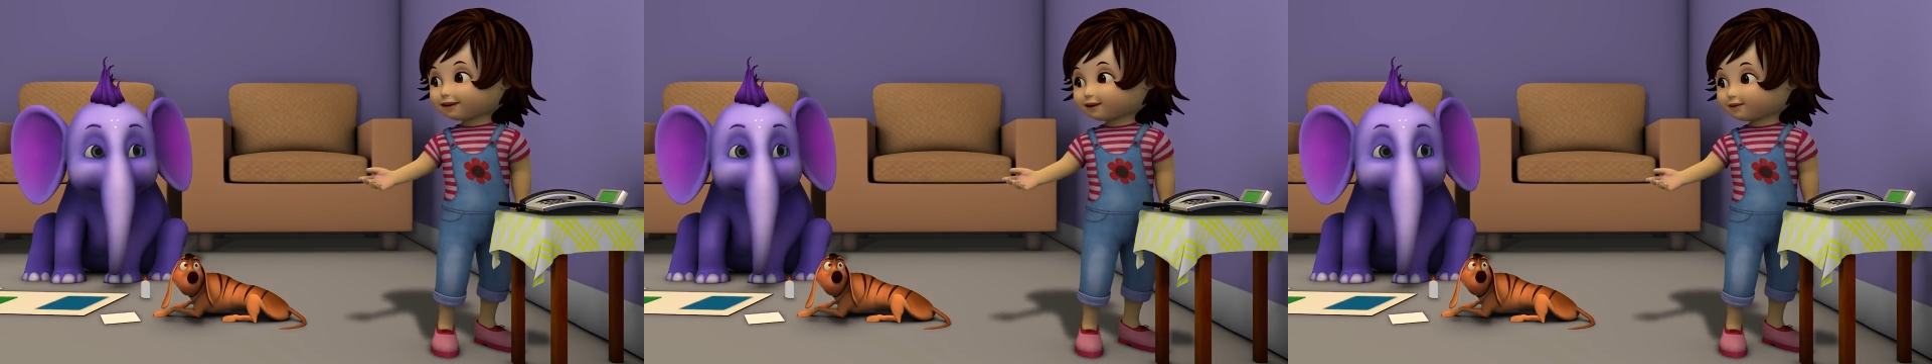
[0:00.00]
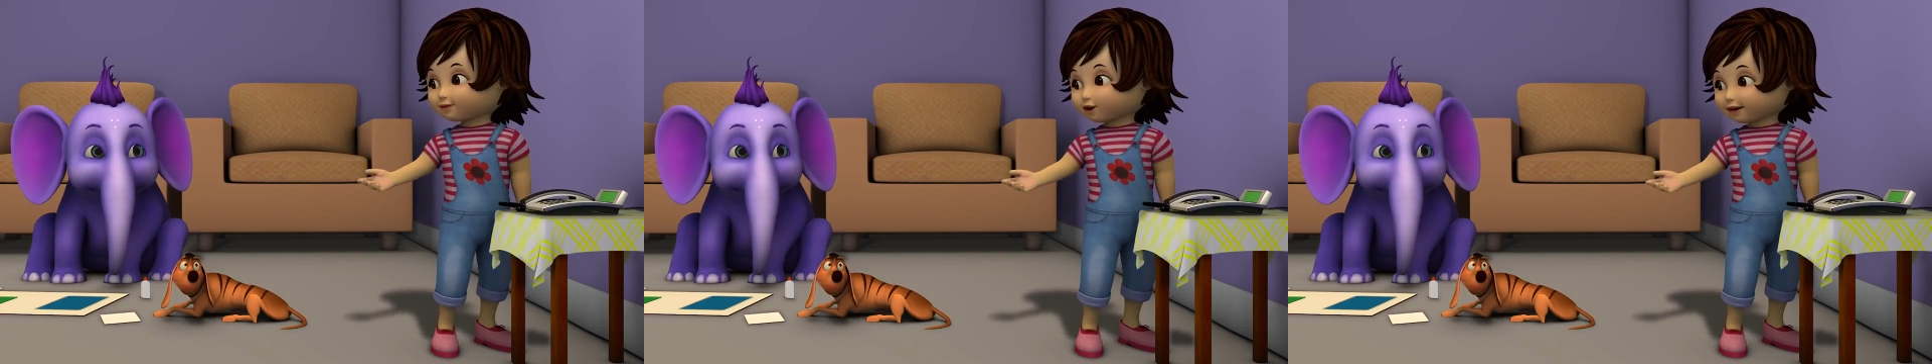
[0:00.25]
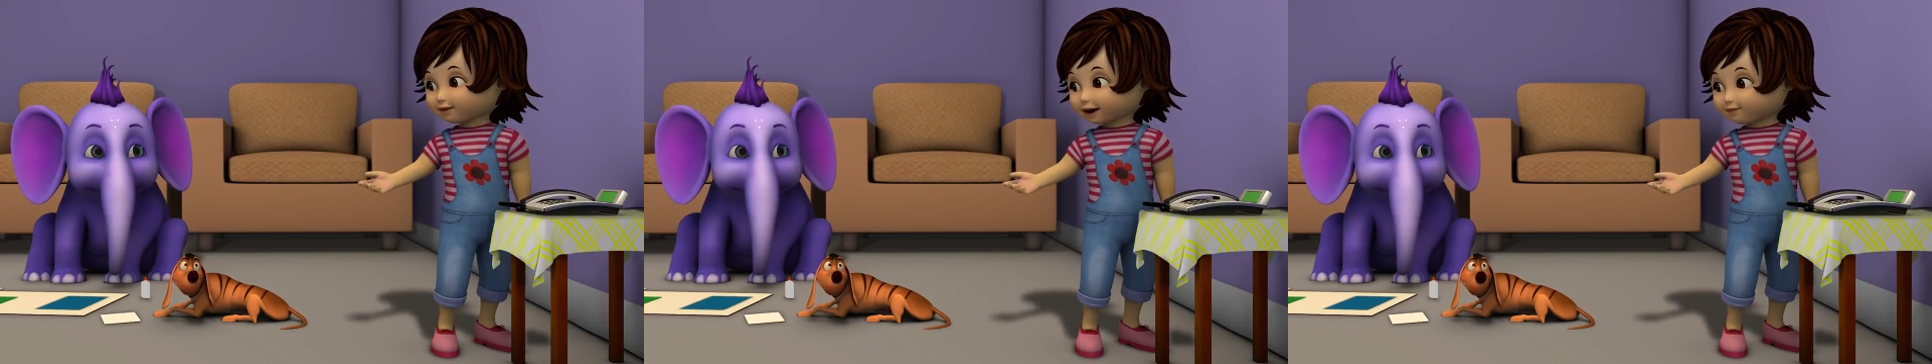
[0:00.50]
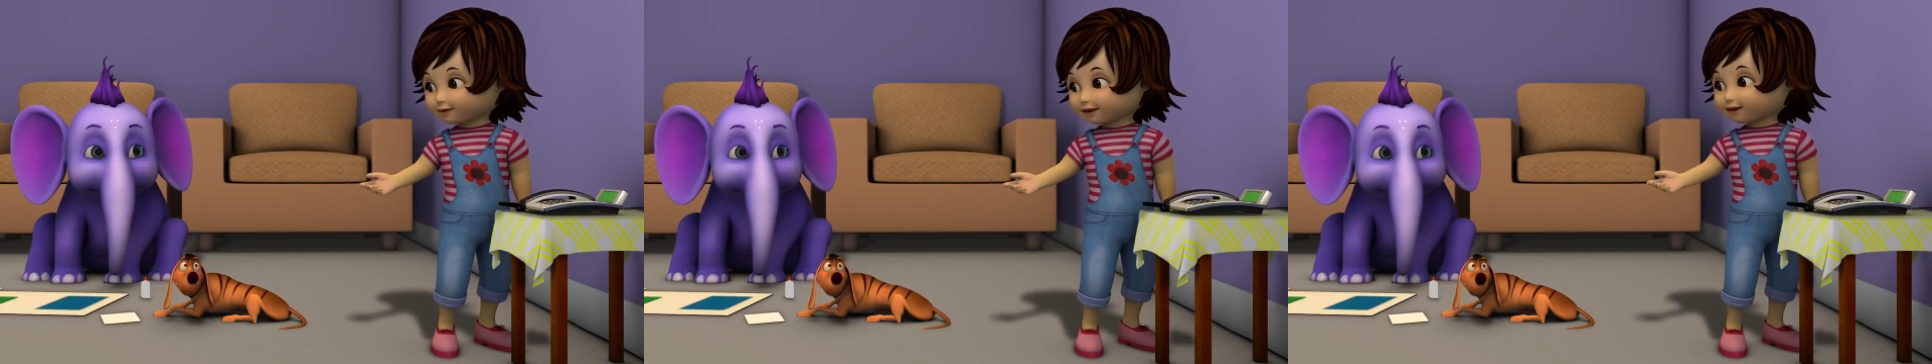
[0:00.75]
you to the
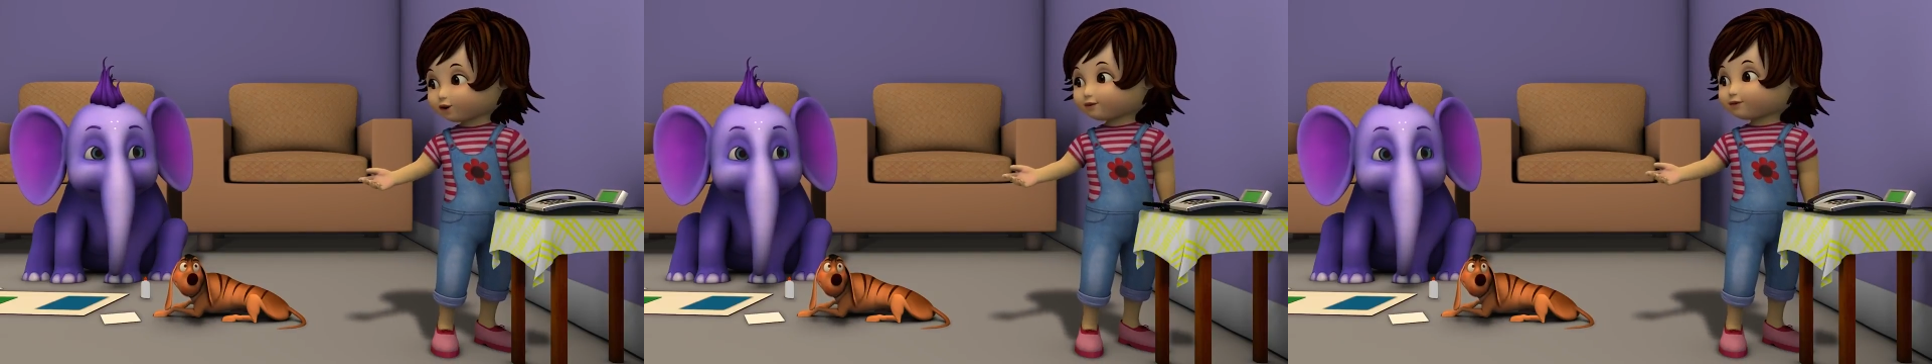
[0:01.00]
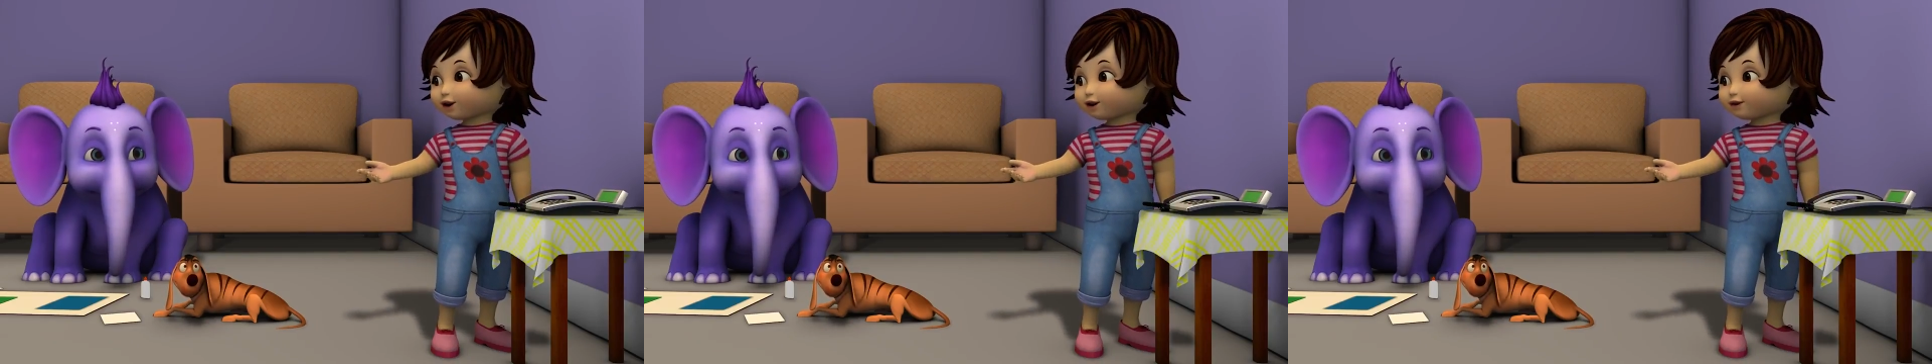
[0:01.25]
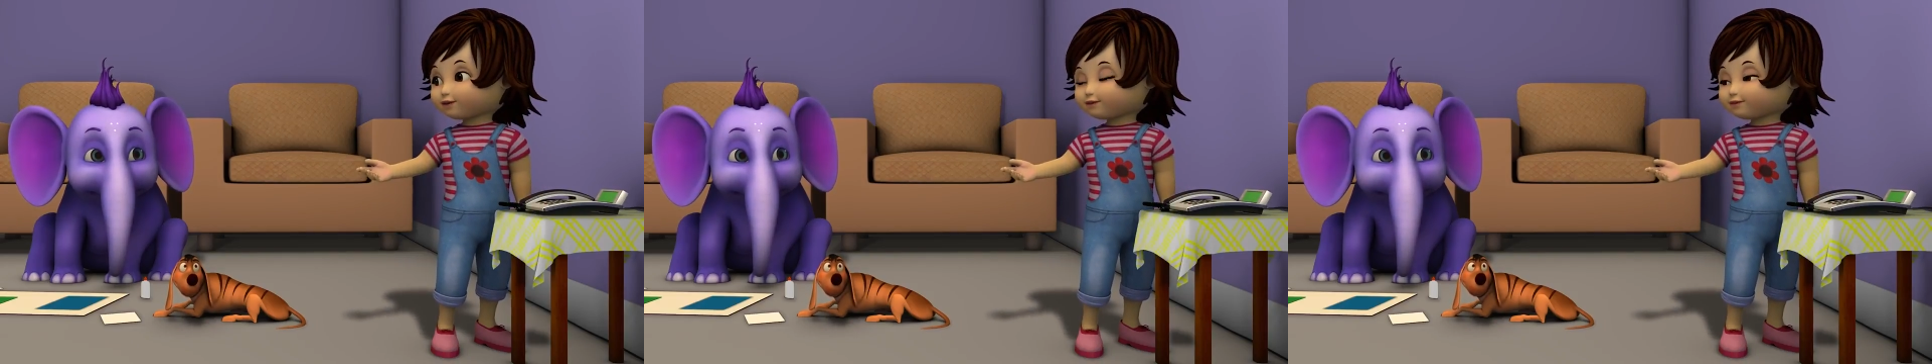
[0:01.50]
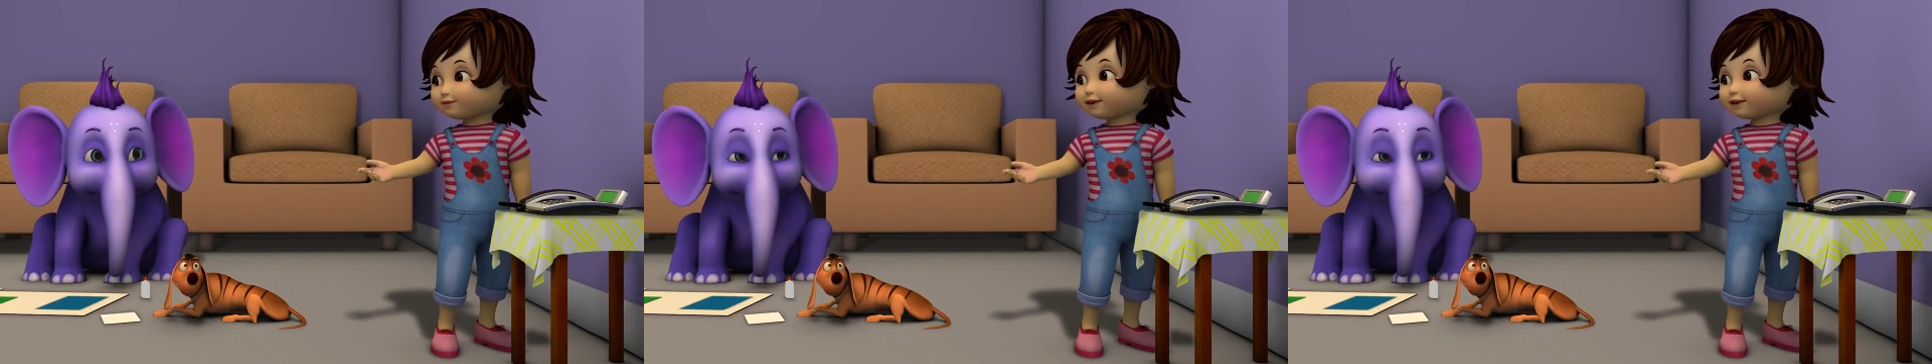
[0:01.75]
number you call.